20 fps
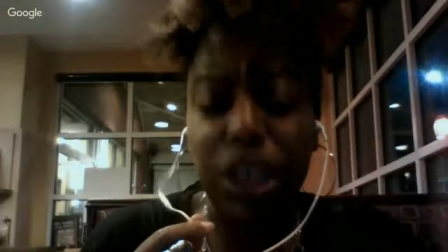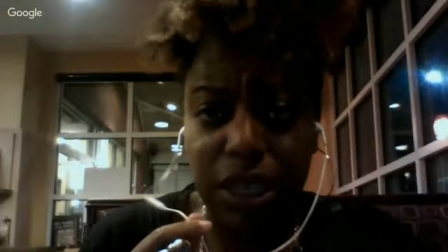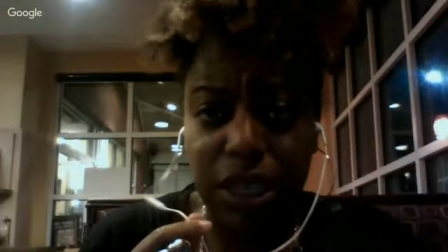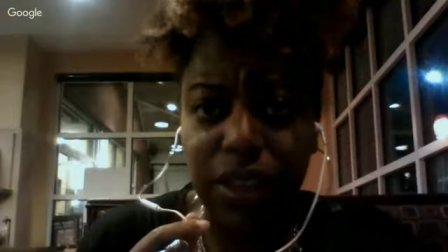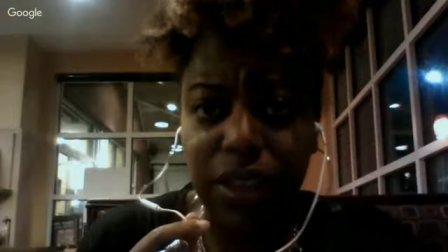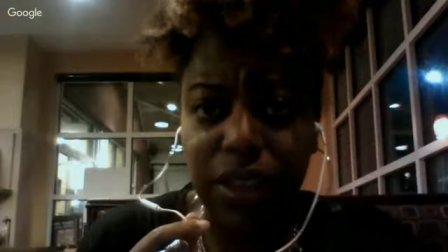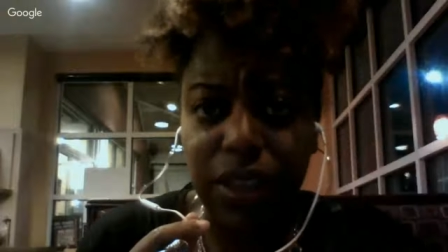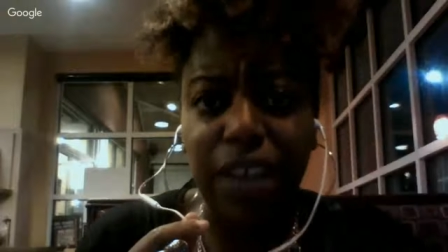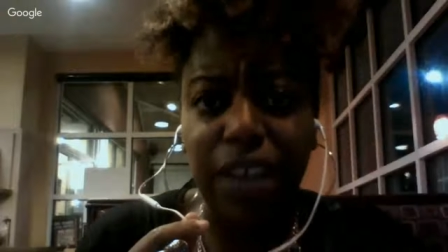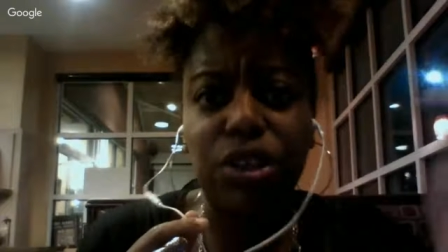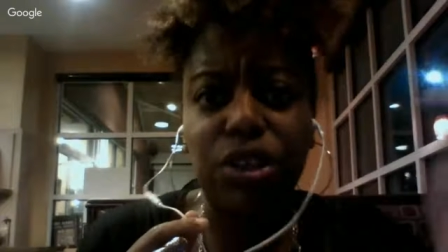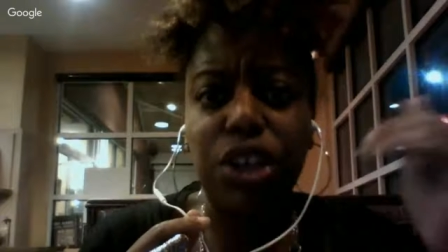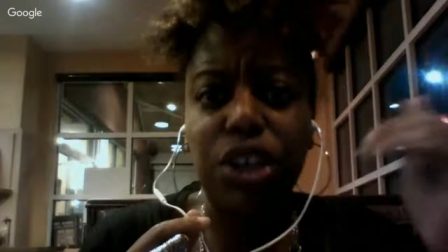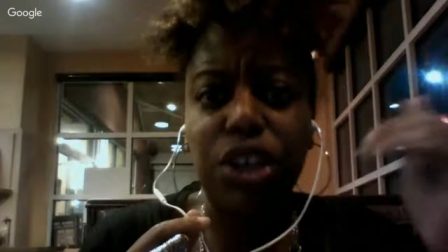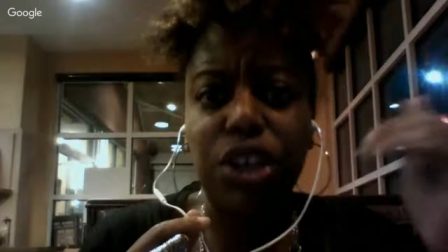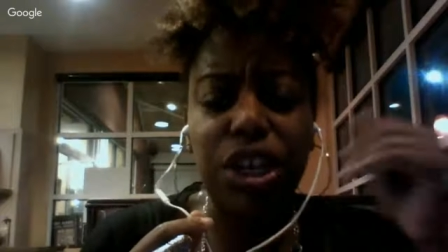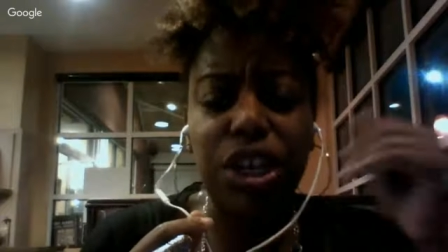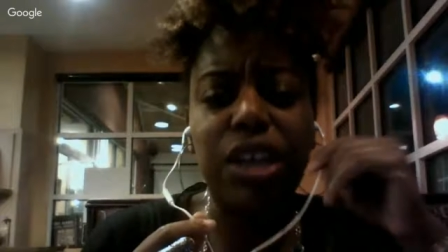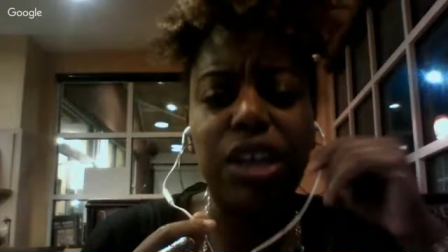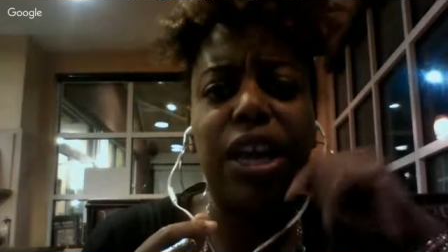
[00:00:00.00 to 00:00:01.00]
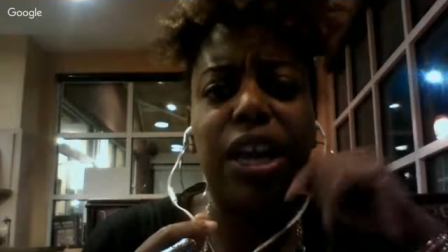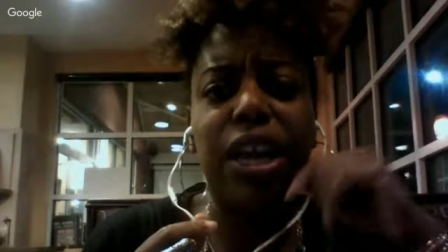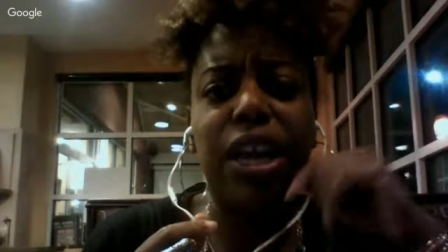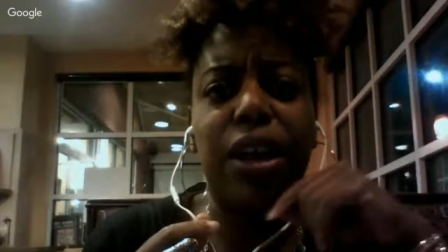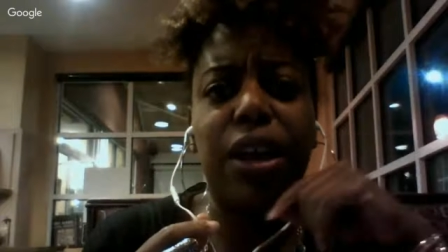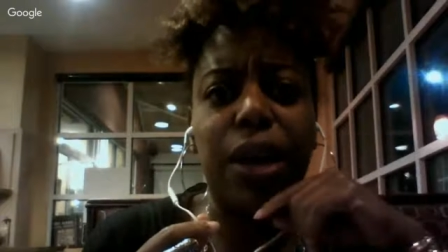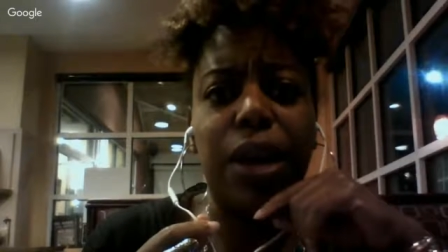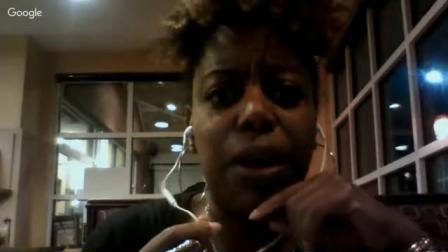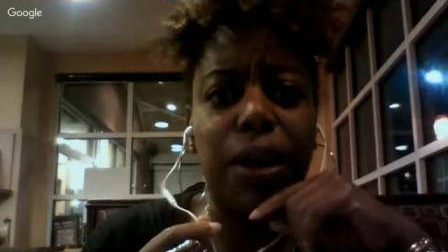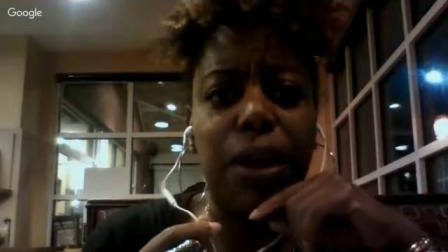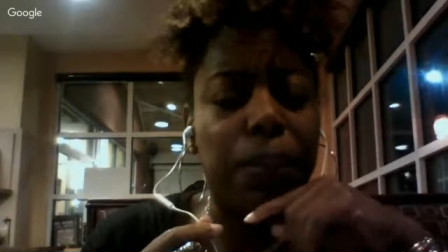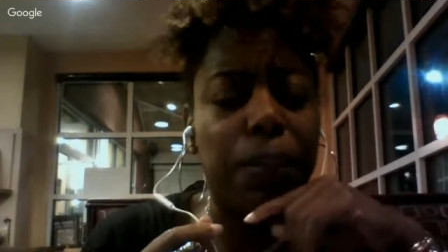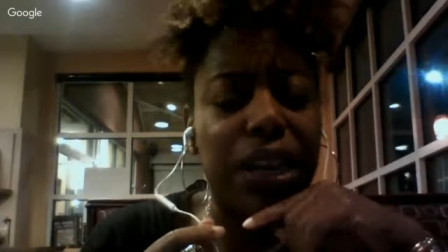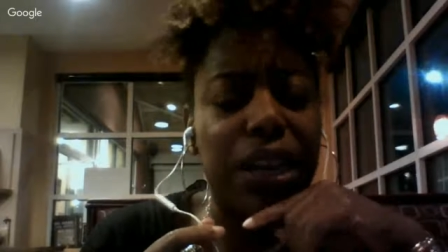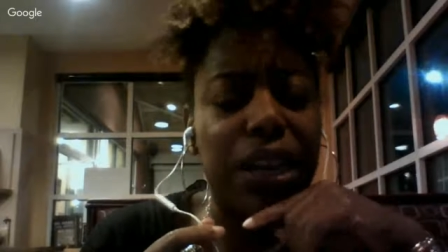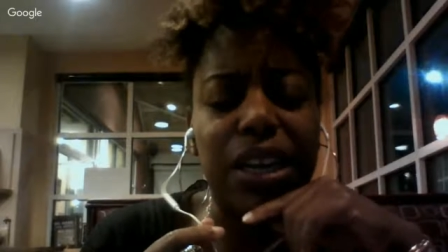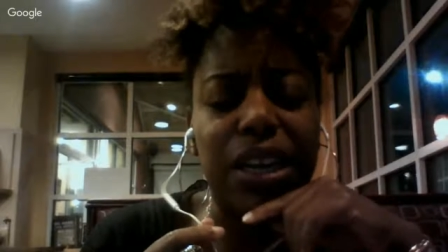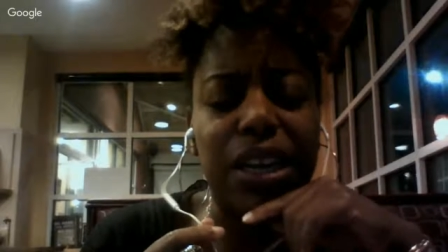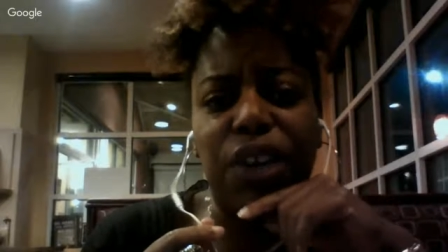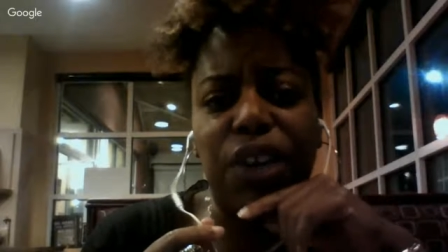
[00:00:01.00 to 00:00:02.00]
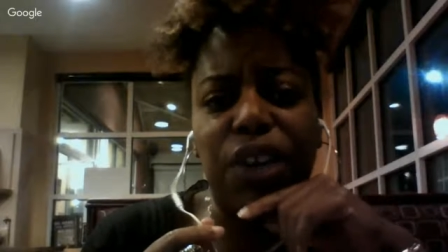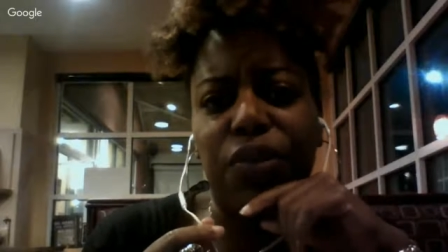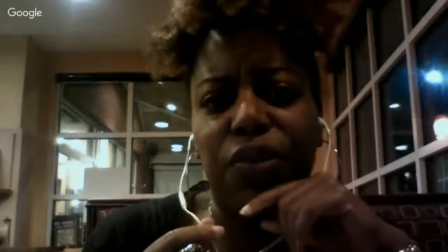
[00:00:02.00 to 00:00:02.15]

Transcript: Things are good and completely different